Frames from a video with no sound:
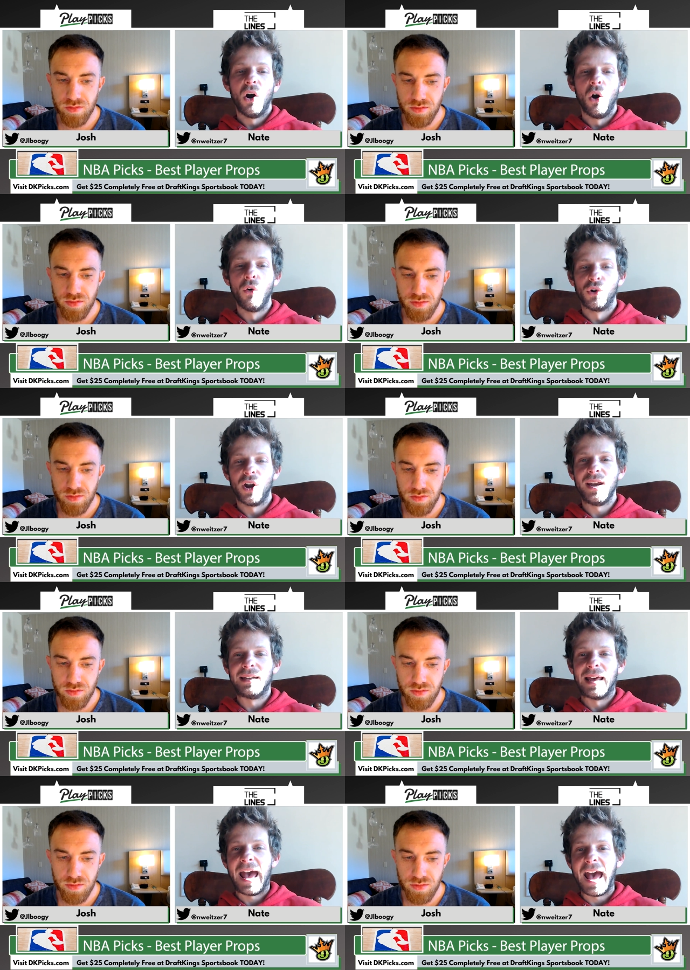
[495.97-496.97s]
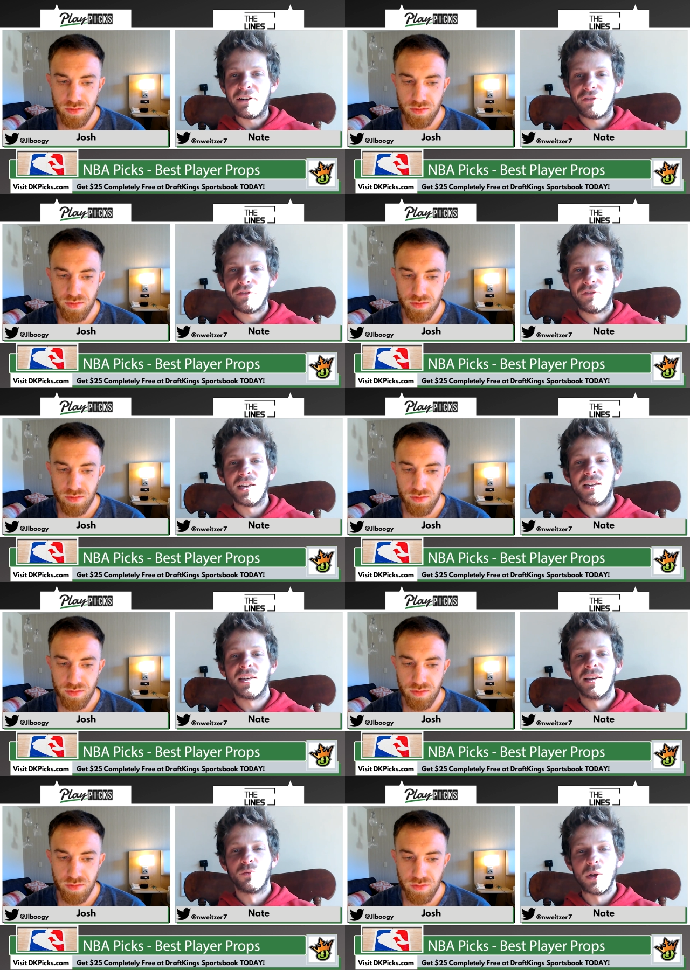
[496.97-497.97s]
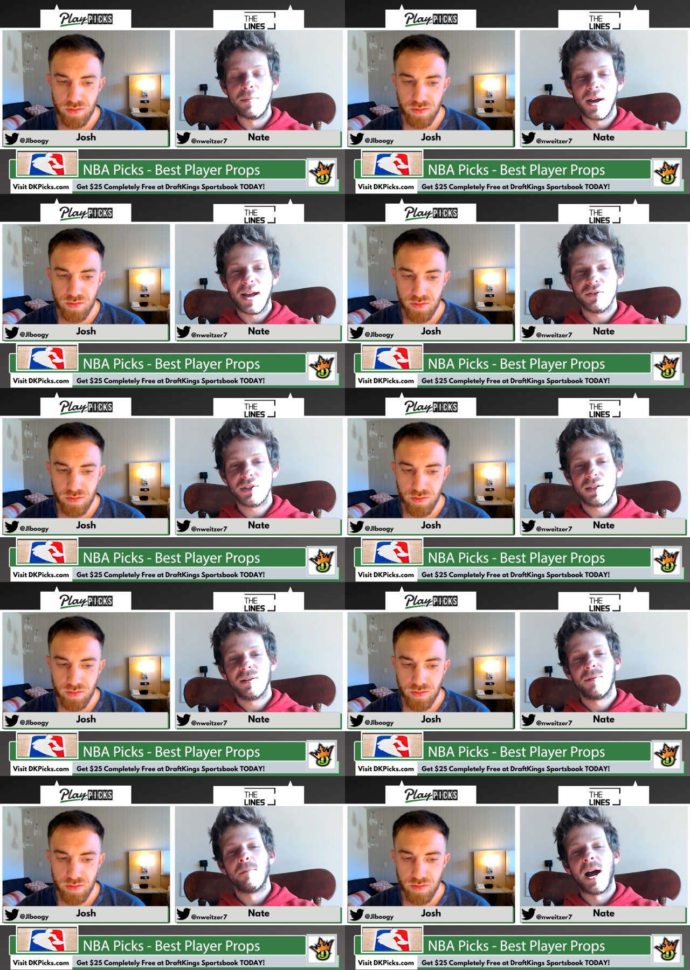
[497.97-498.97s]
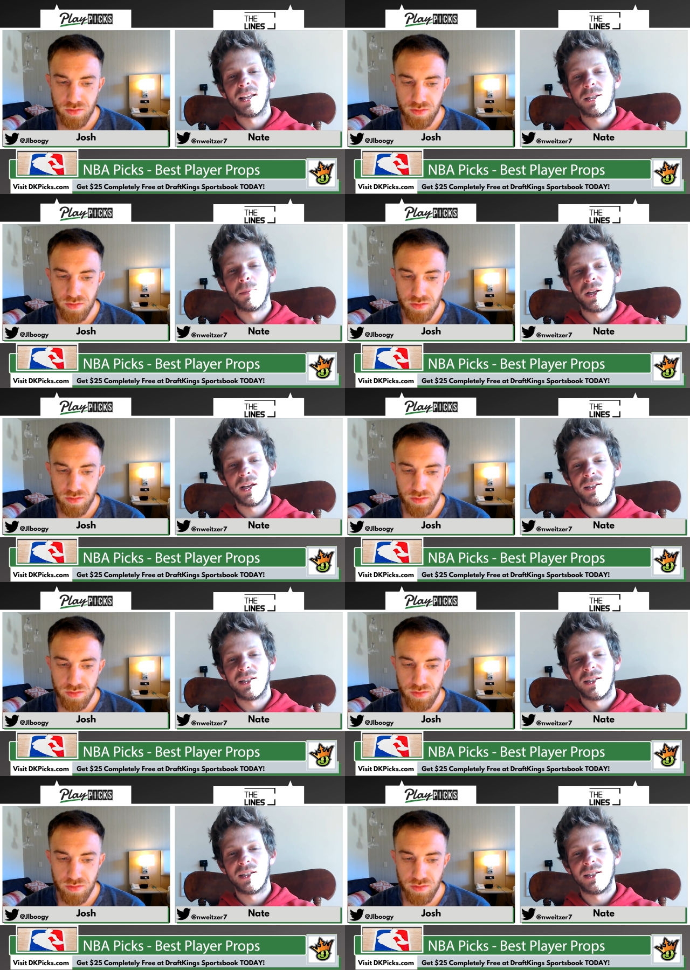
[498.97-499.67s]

Speaker 1: over 8.5 rebounds, minus money at